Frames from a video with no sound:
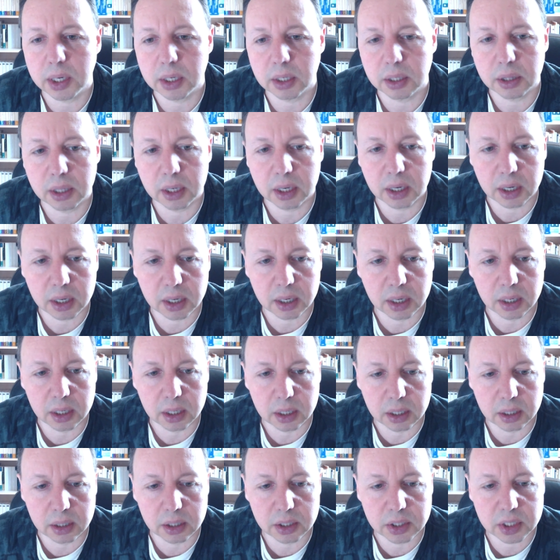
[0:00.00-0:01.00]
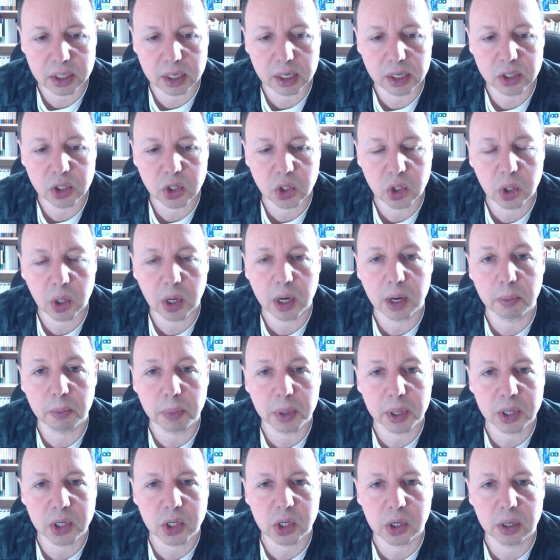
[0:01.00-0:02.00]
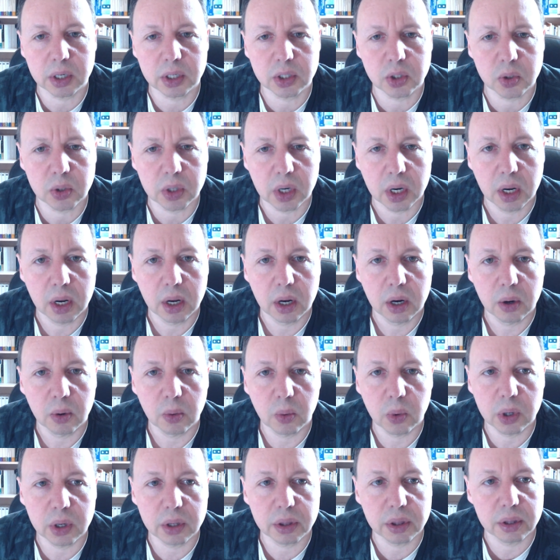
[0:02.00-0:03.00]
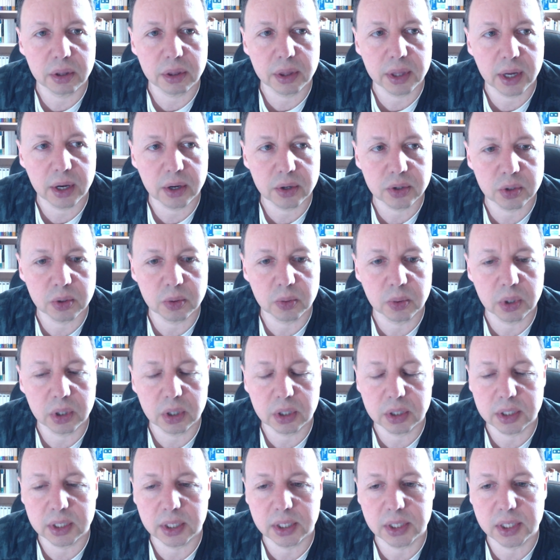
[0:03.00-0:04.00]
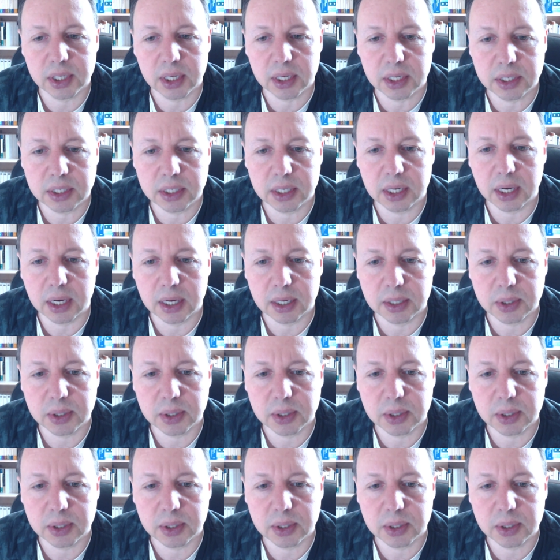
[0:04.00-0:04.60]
I think uh, in this case, truly a picture is worth a thousand words, as they say.